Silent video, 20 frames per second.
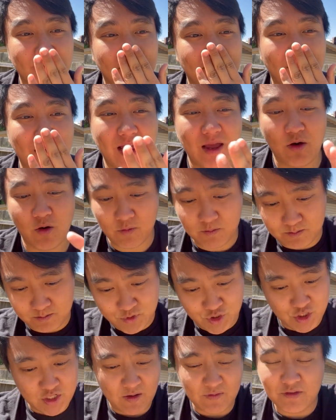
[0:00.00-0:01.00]
right? Or
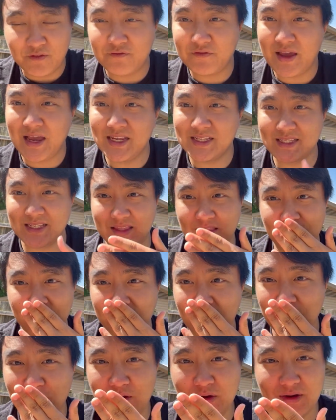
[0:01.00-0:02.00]
shove their face in the
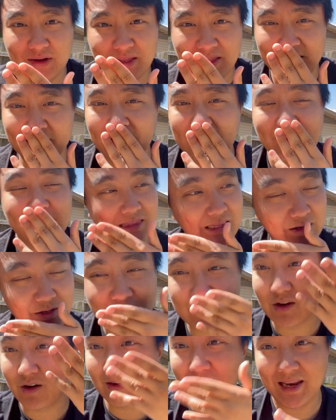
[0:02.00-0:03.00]
food and they'll
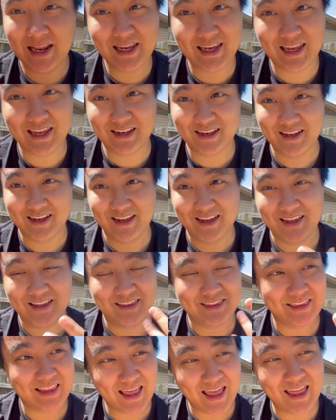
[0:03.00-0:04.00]
start licking.
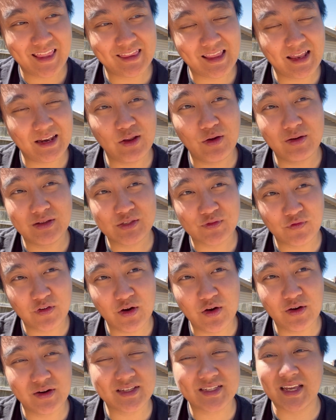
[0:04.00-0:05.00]
Then they knew it's
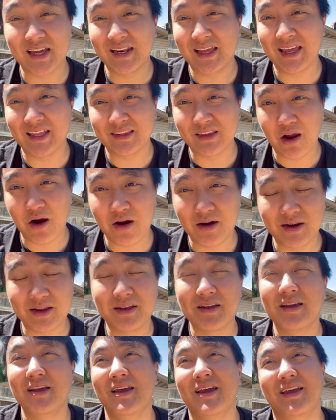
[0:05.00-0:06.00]
food, it's gonna get
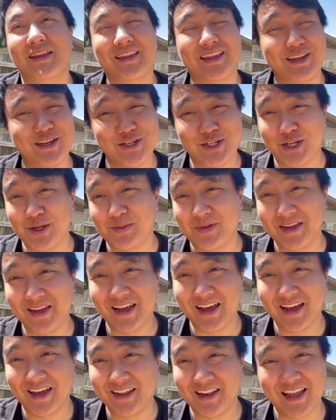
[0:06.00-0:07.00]
dirty, then you should be
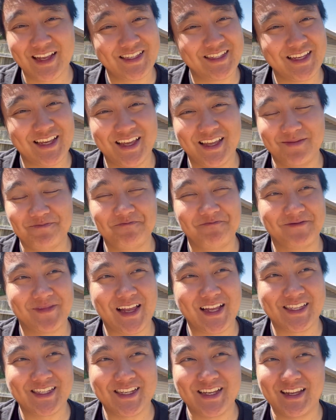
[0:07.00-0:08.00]
good. That's it.
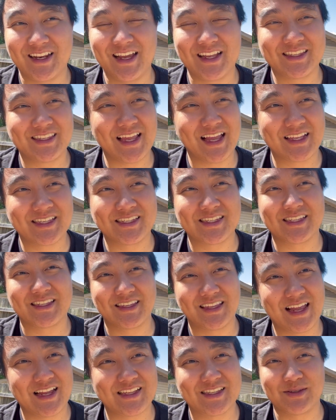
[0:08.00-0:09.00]
That's it.
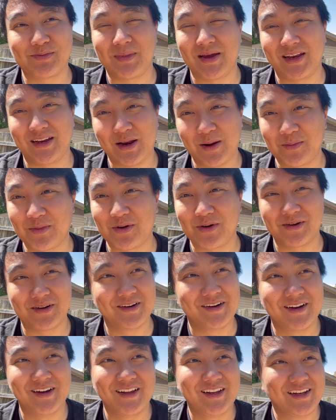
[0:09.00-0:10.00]
That's my number,
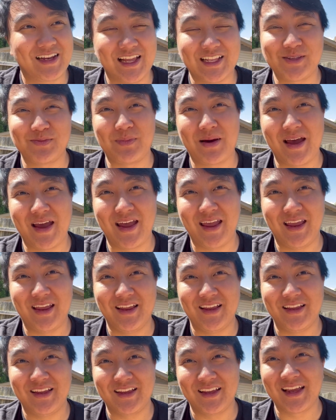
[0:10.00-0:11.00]
that's my
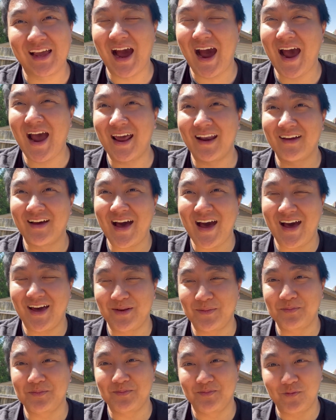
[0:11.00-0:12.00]
guide on how
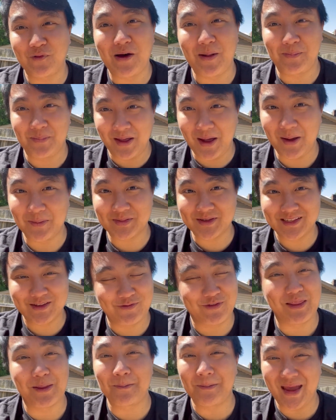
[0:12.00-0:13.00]
to wet pups
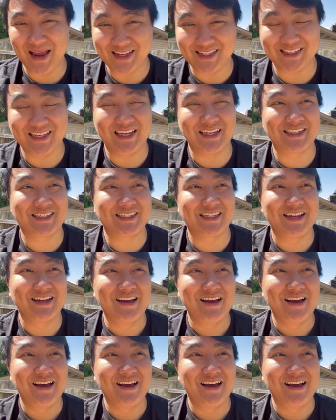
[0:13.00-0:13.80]
for the basics.